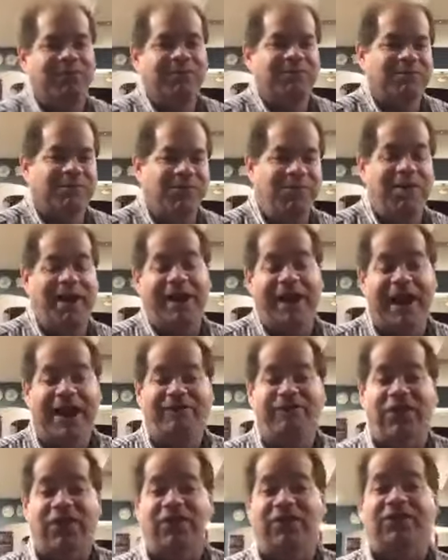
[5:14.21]
We might
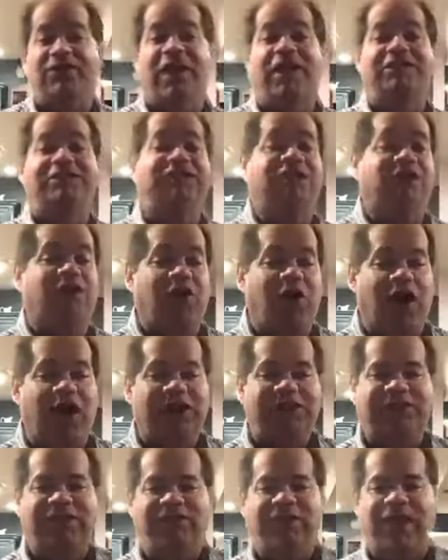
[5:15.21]
have to discuss the
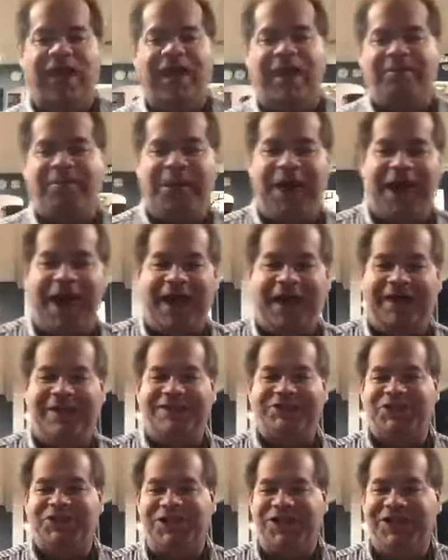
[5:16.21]
cost of that
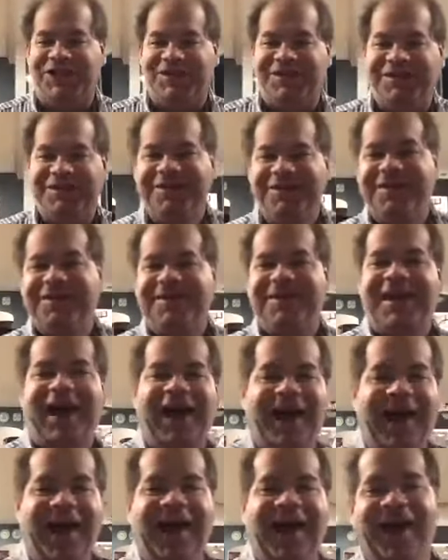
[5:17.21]
packaging
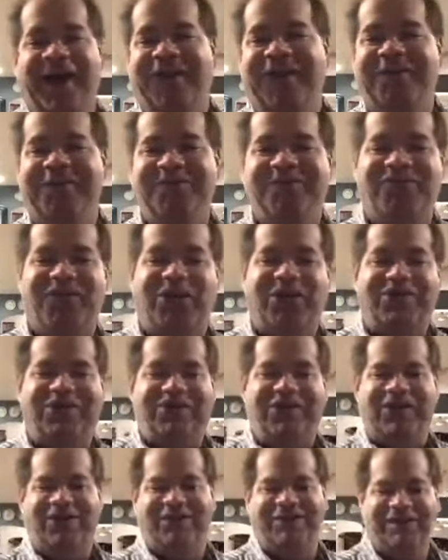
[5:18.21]
uh,
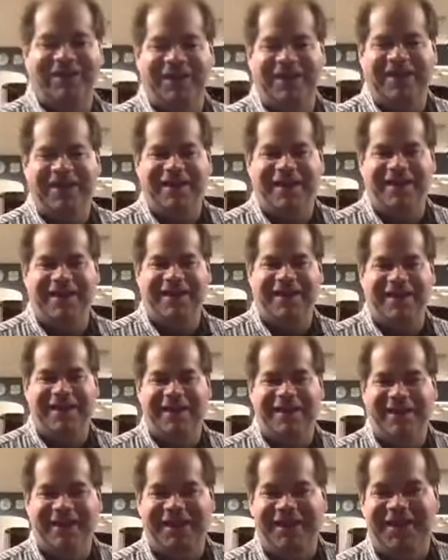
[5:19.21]
versus
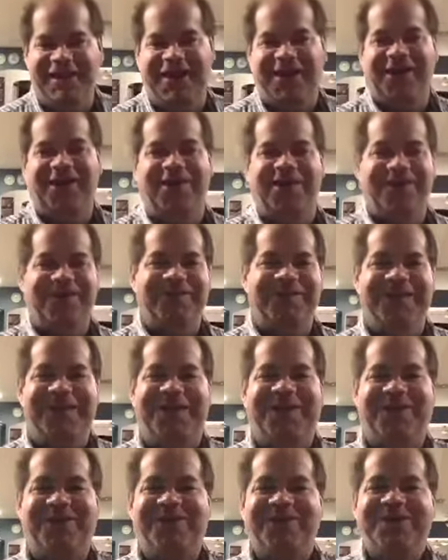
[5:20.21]
the, uh, you
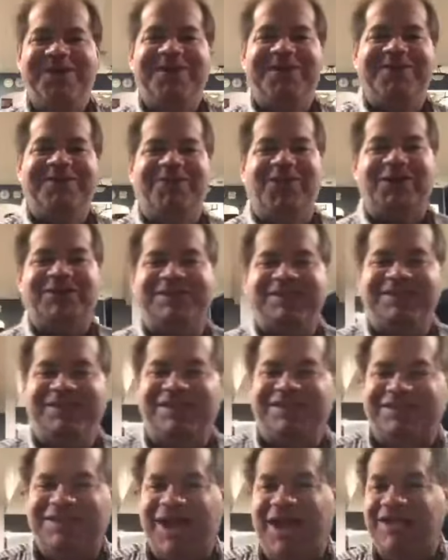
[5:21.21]
know, versus
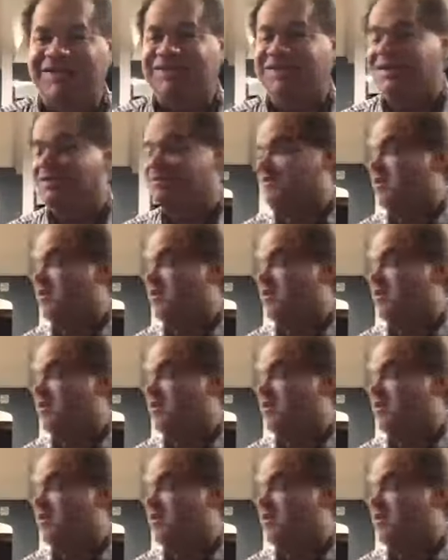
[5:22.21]
the size of the